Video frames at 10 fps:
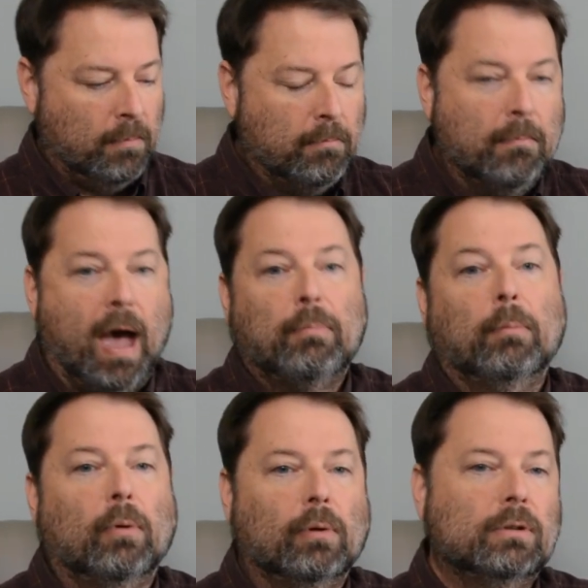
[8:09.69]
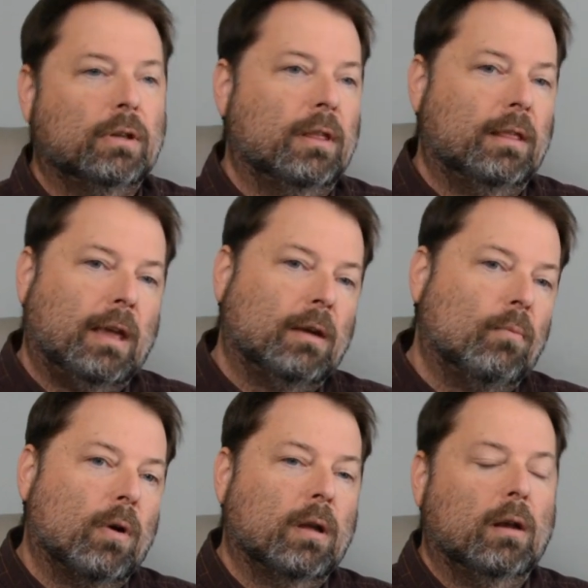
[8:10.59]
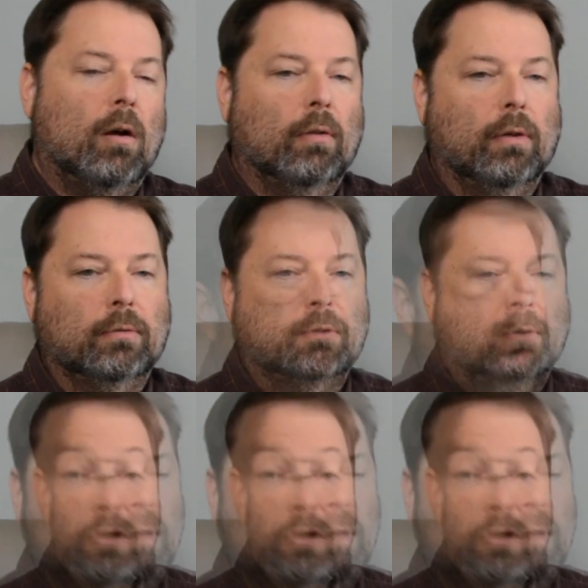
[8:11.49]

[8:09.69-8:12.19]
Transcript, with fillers: mappable so that they can work in all those.